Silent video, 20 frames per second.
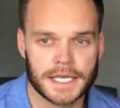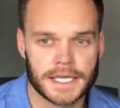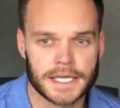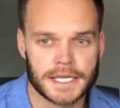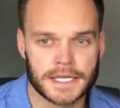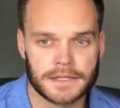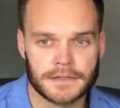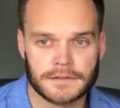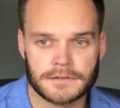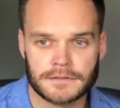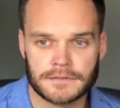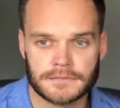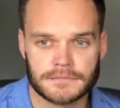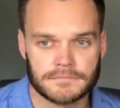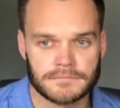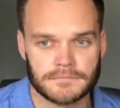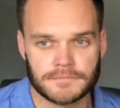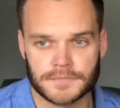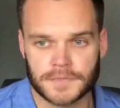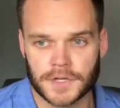
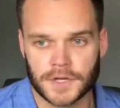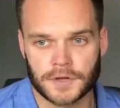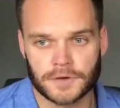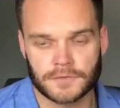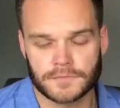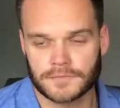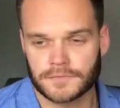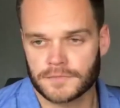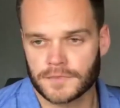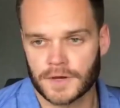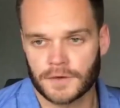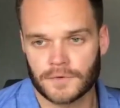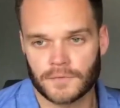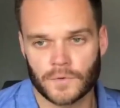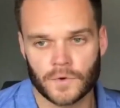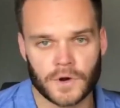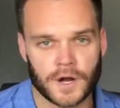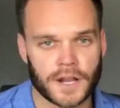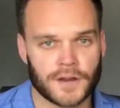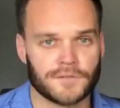And you know,
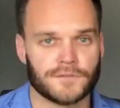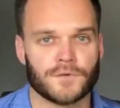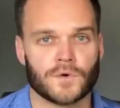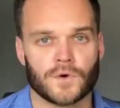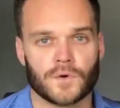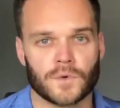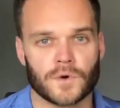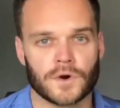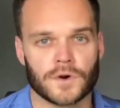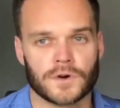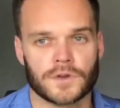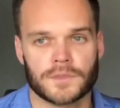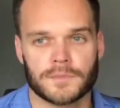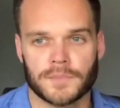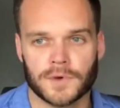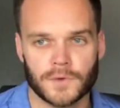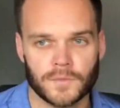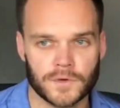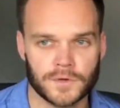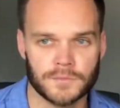we're out of Fort
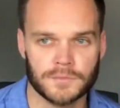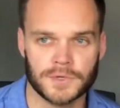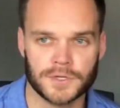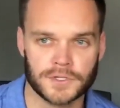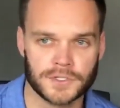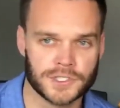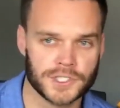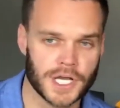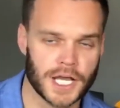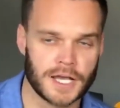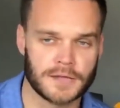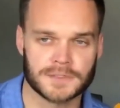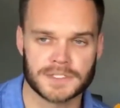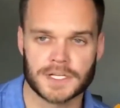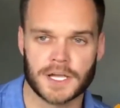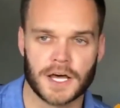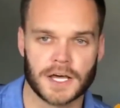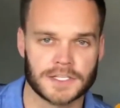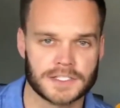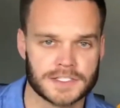Worth, but we build jobs
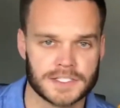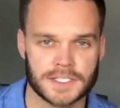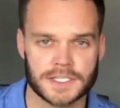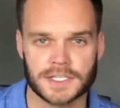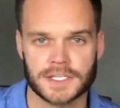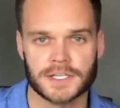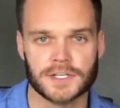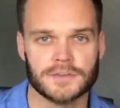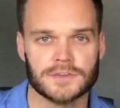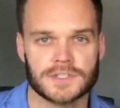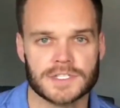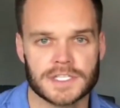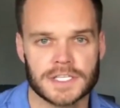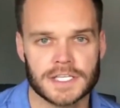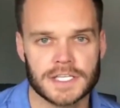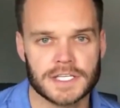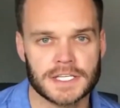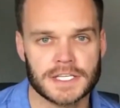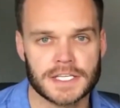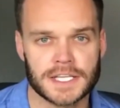in Austin and
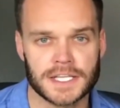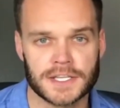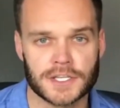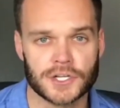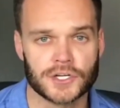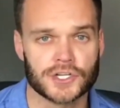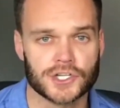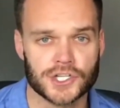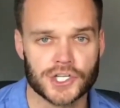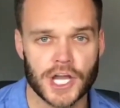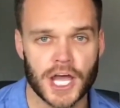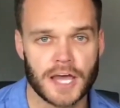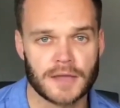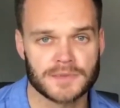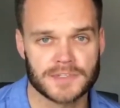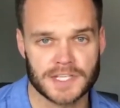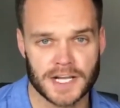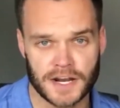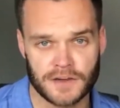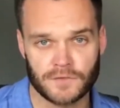Houston, and, and there's
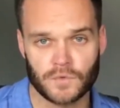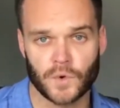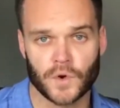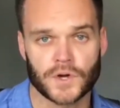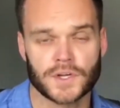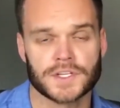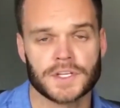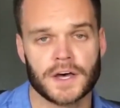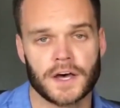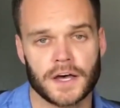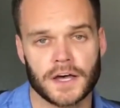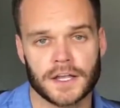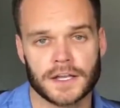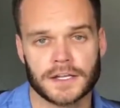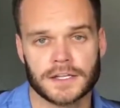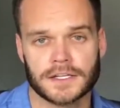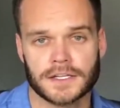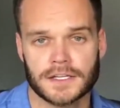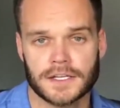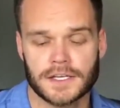jobs that I've worked
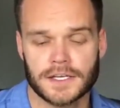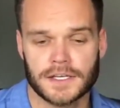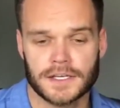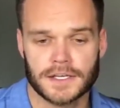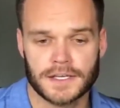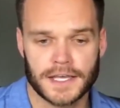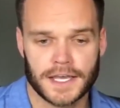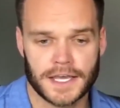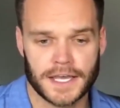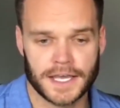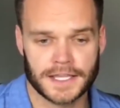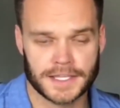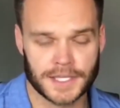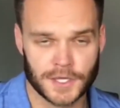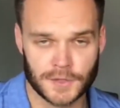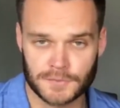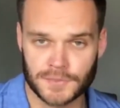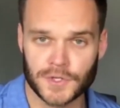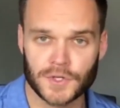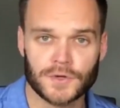on at the
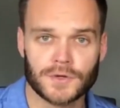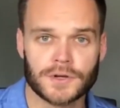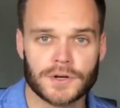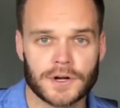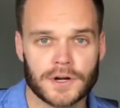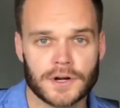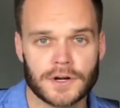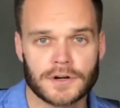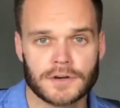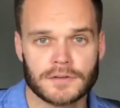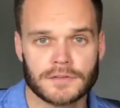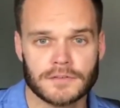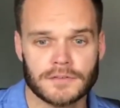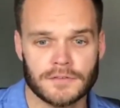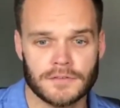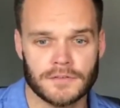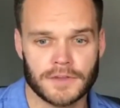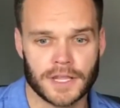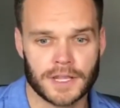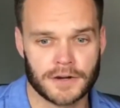computer
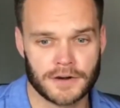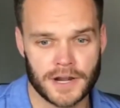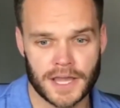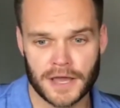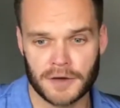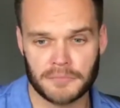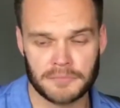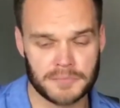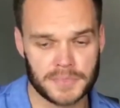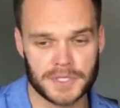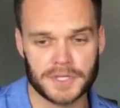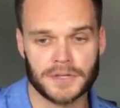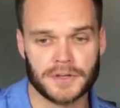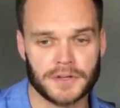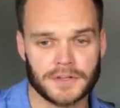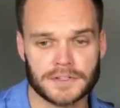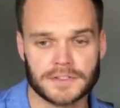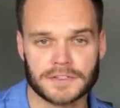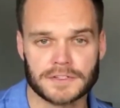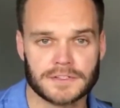that are now
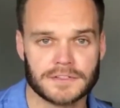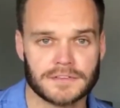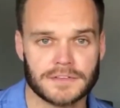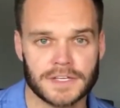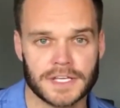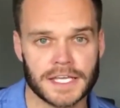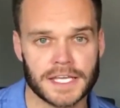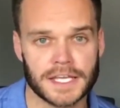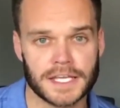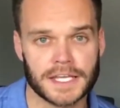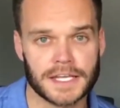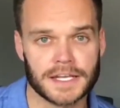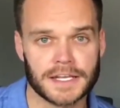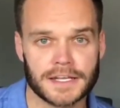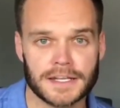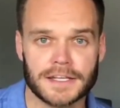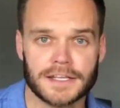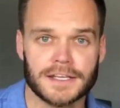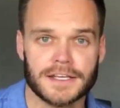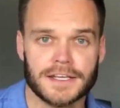built
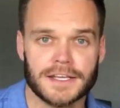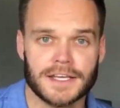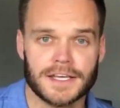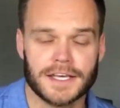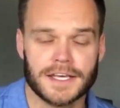and